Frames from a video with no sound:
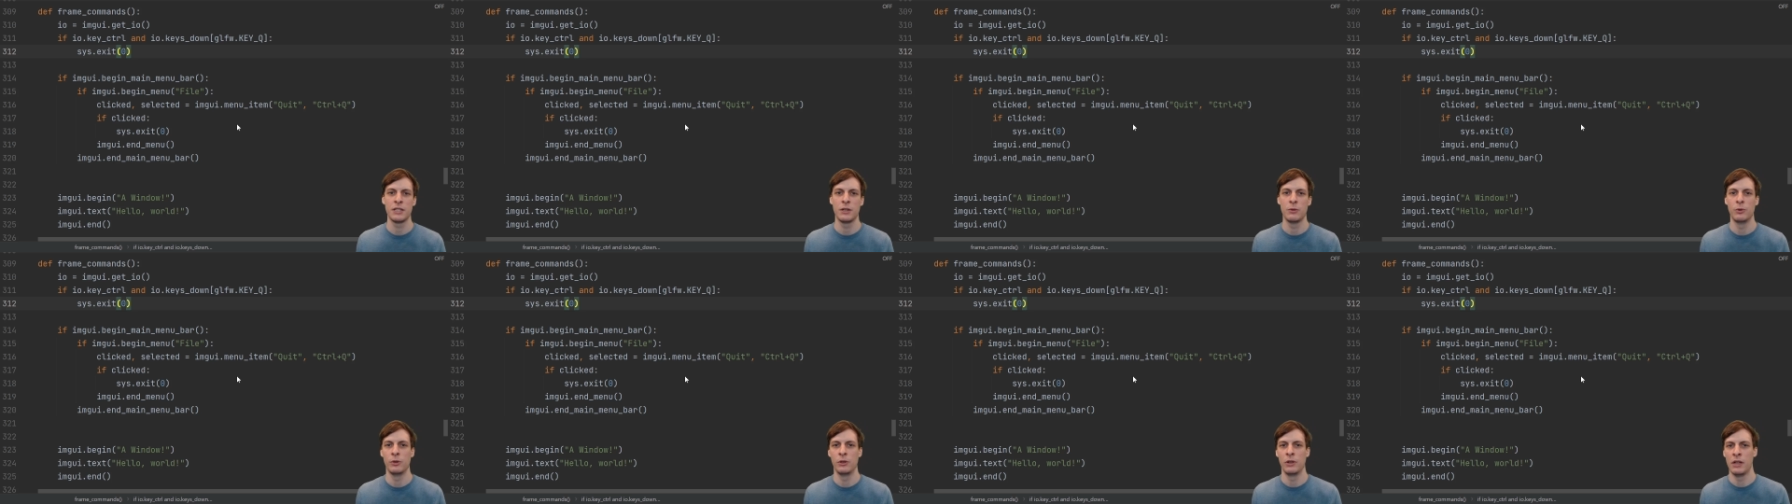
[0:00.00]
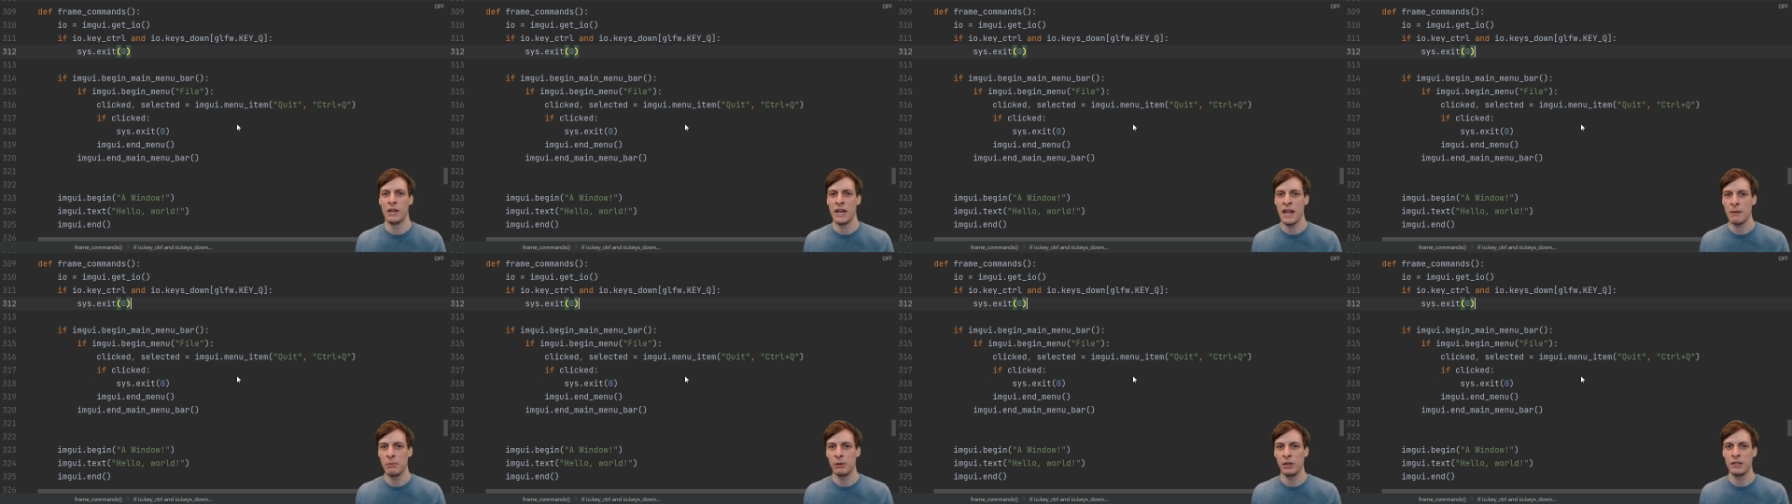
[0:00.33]
will
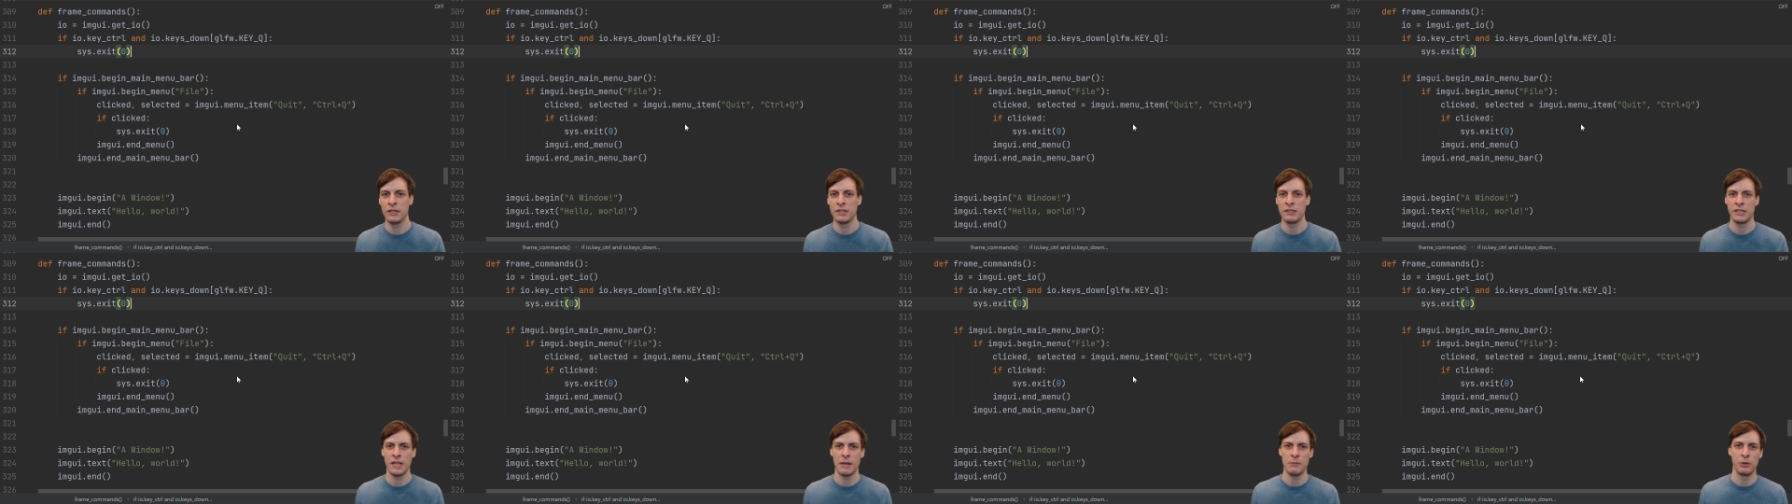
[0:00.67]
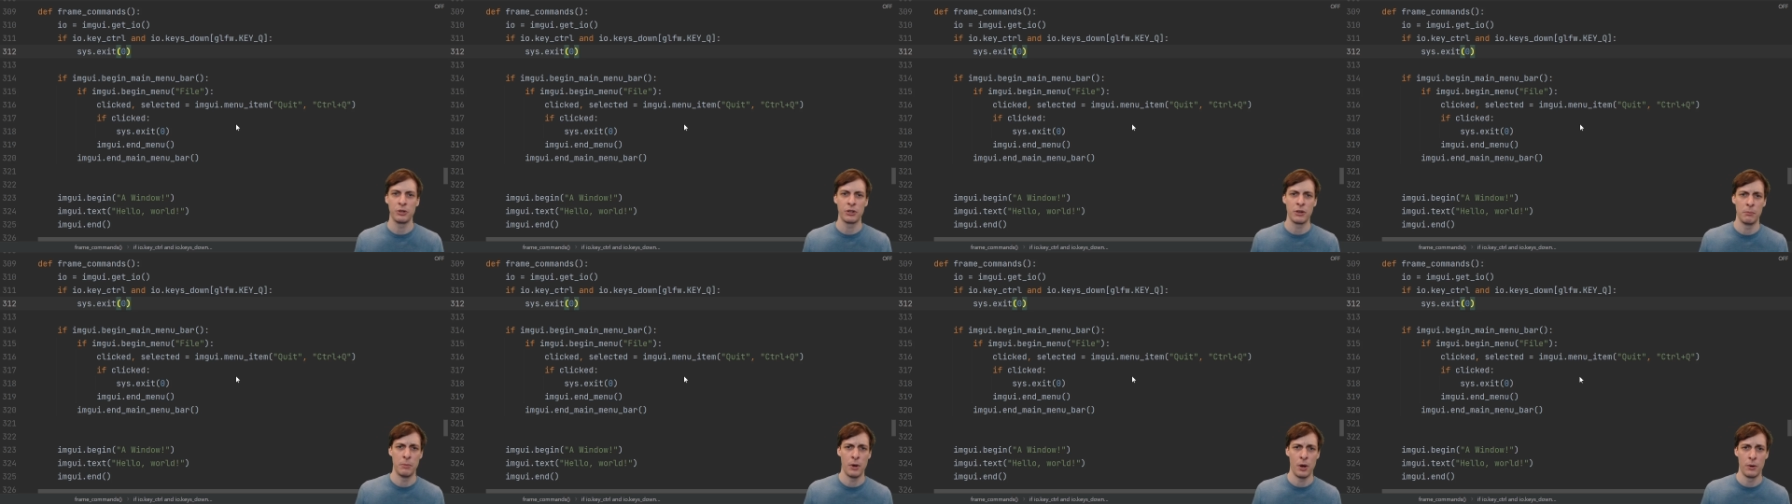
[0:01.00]
enable and disable
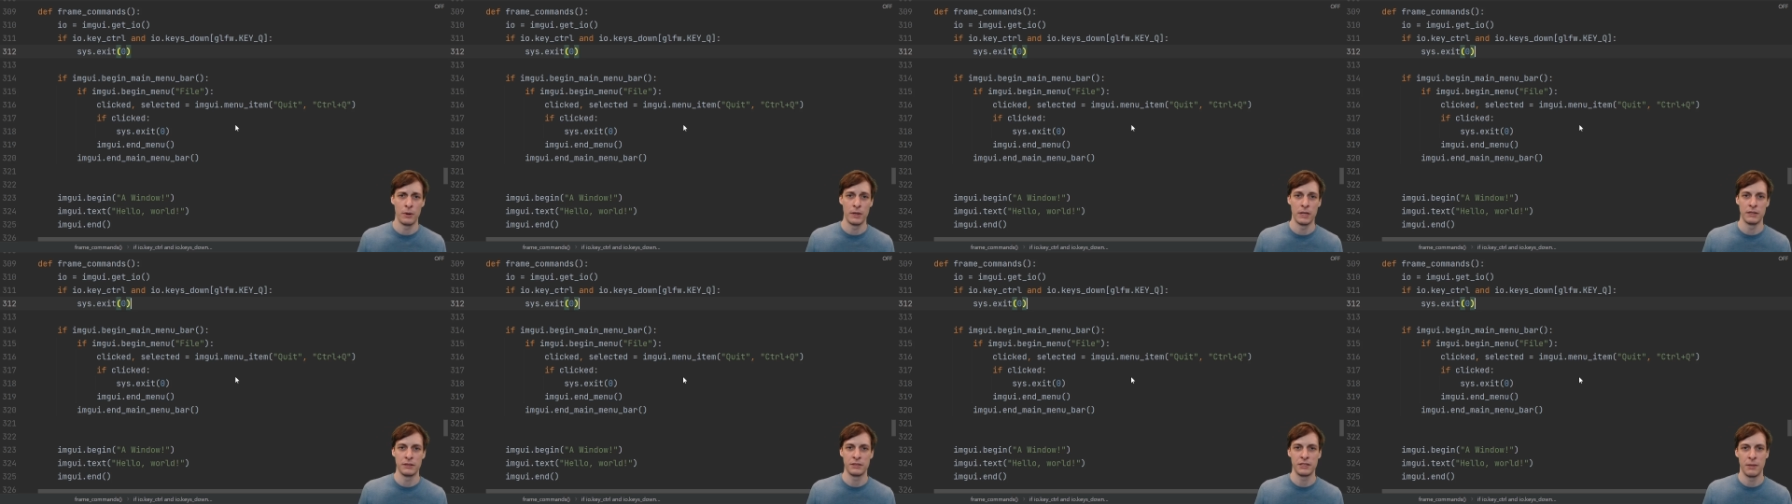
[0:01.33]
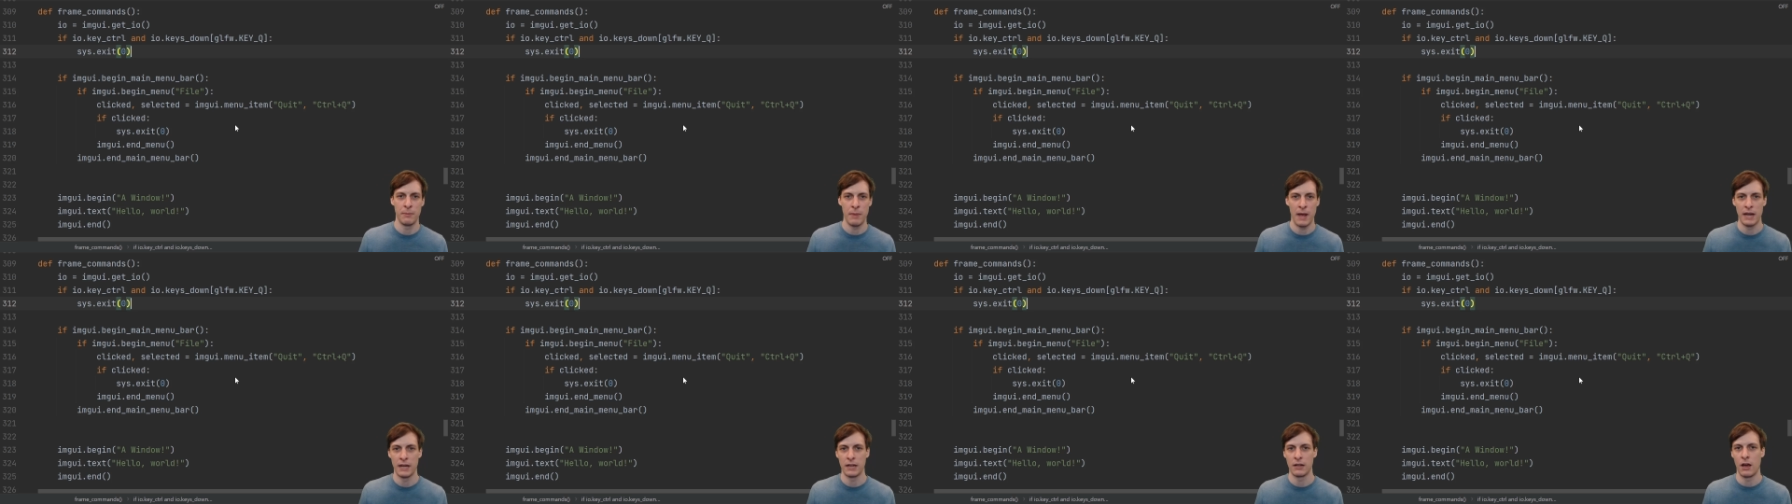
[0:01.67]
components
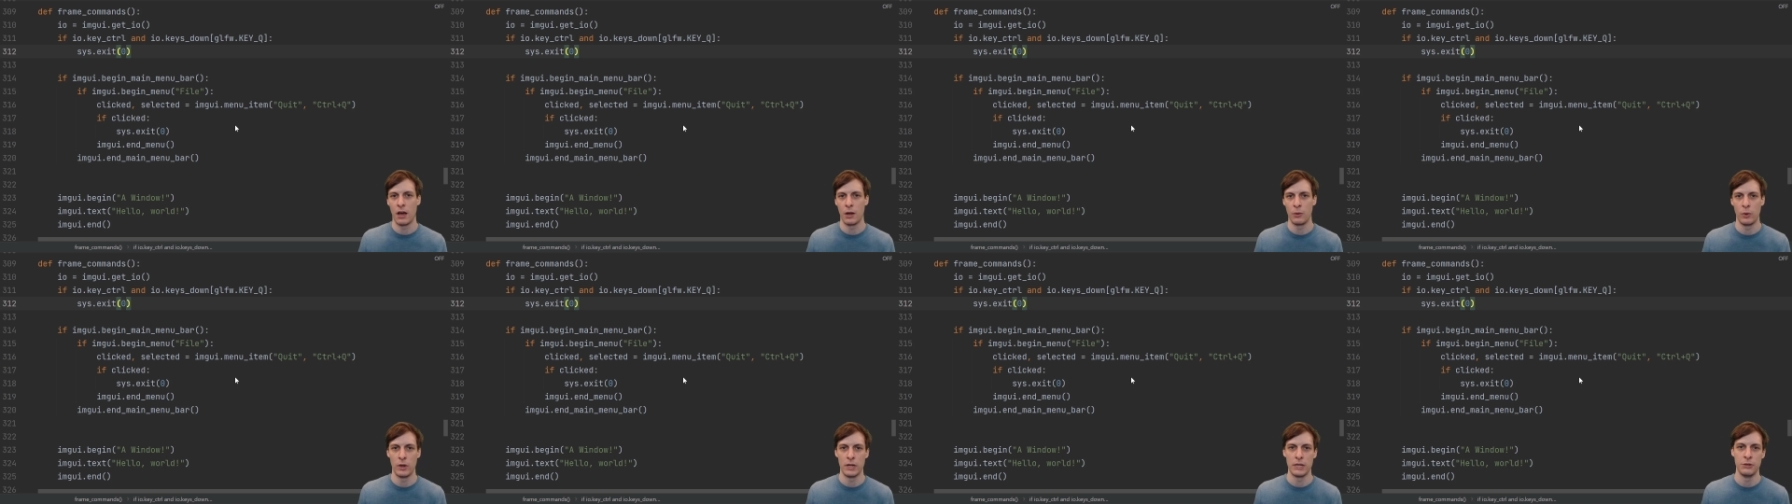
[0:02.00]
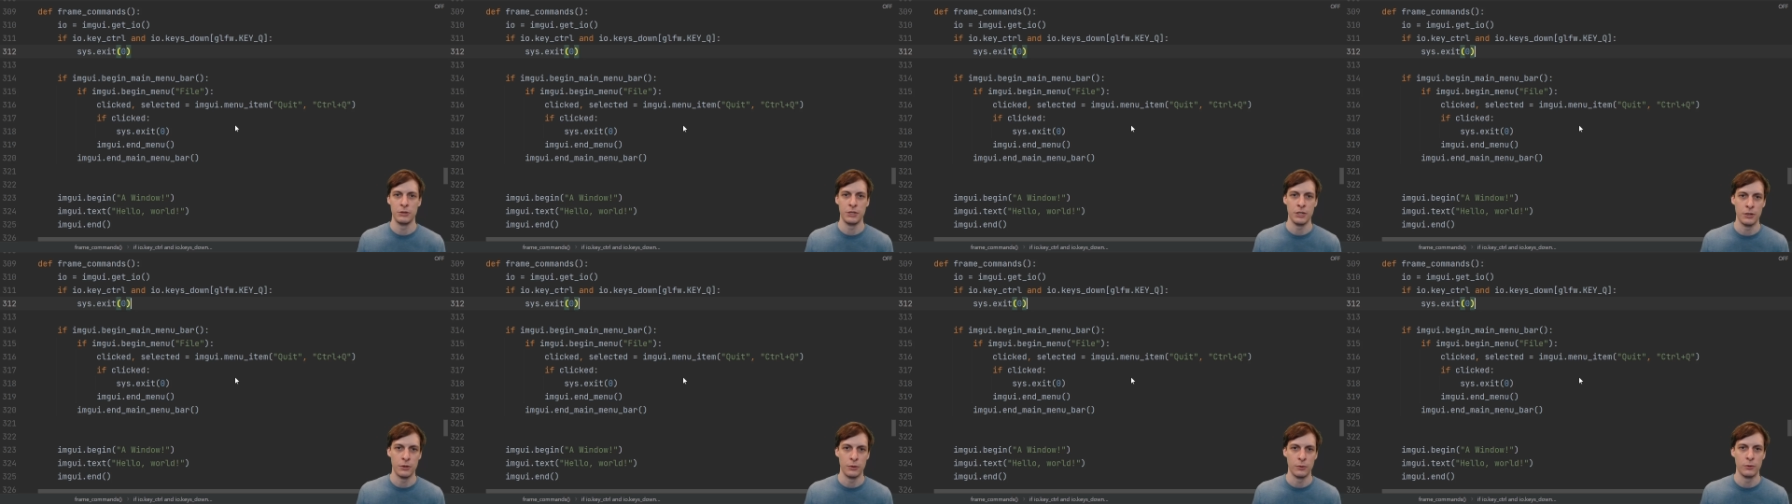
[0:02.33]
depending on what you
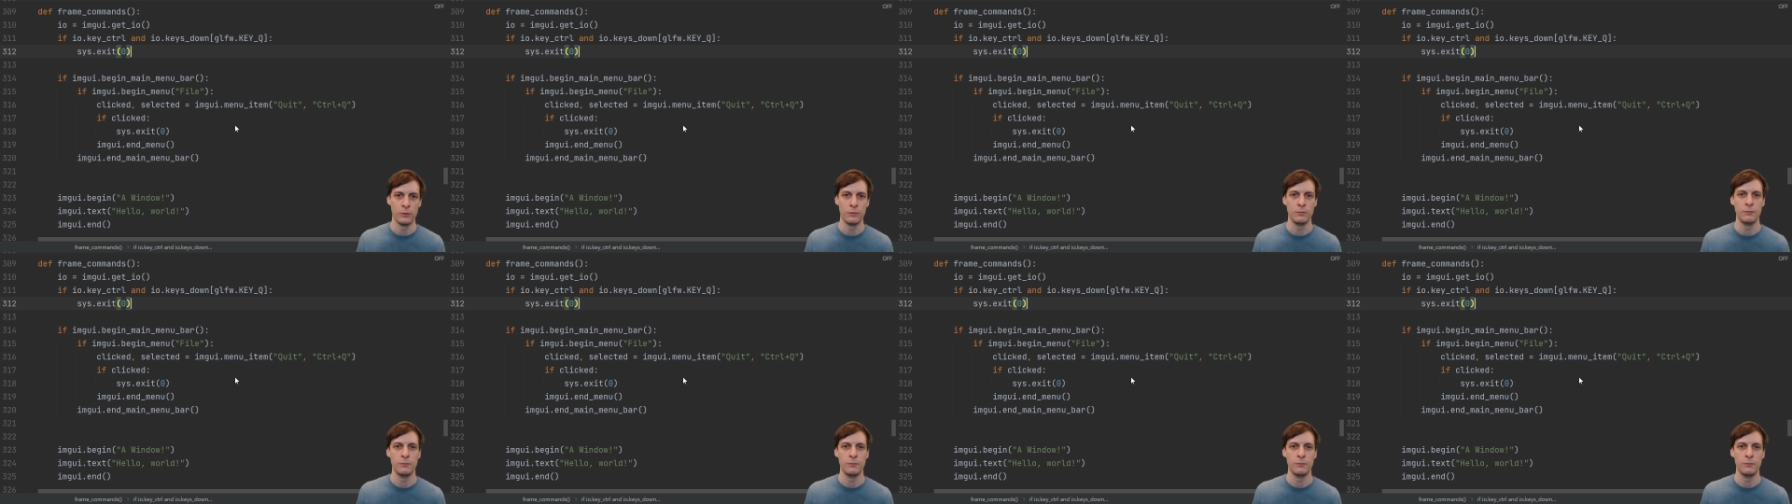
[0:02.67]
do.